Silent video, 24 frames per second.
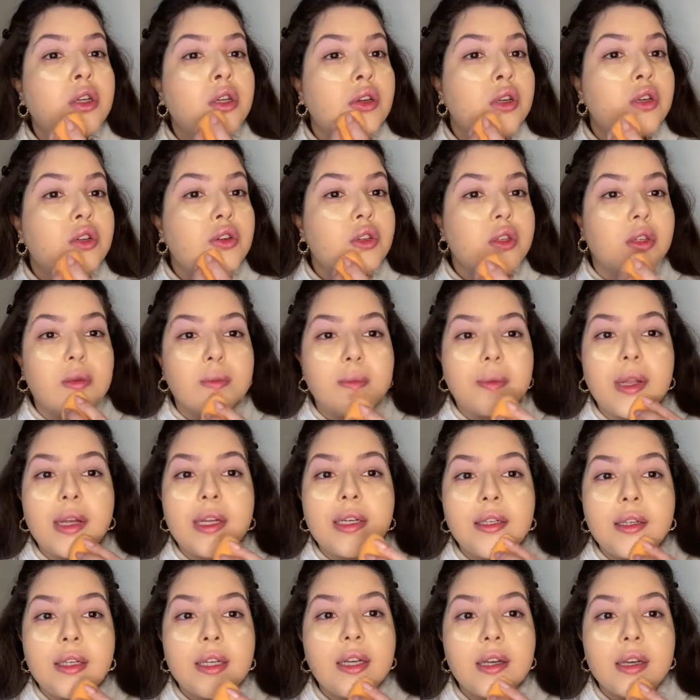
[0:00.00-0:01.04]
Just
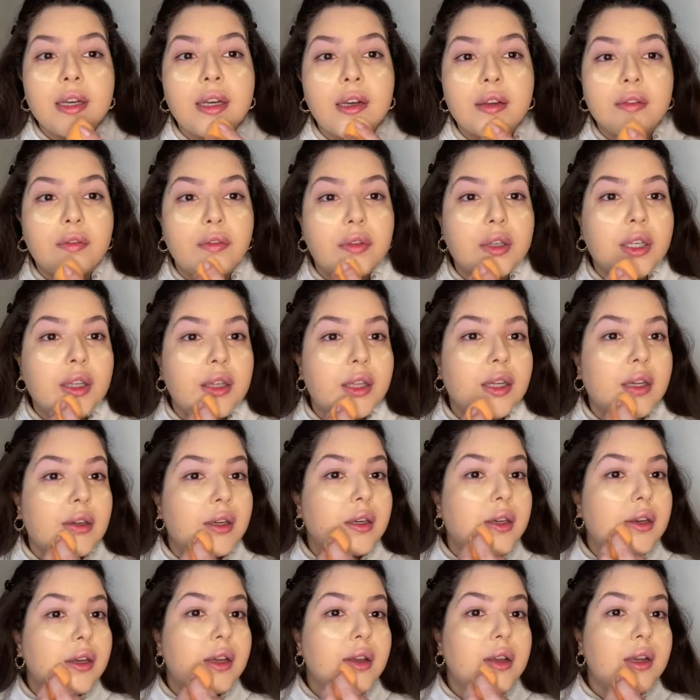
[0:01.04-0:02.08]
blending everything
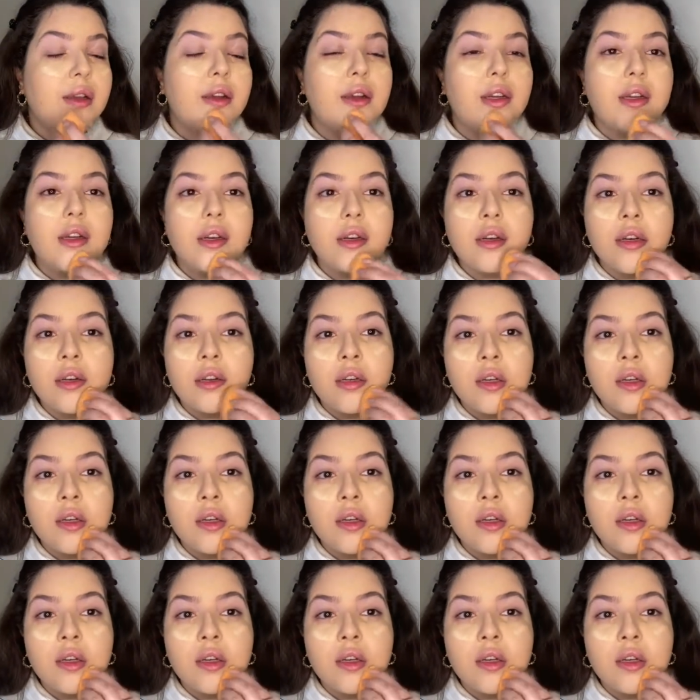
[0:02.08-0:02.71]
in.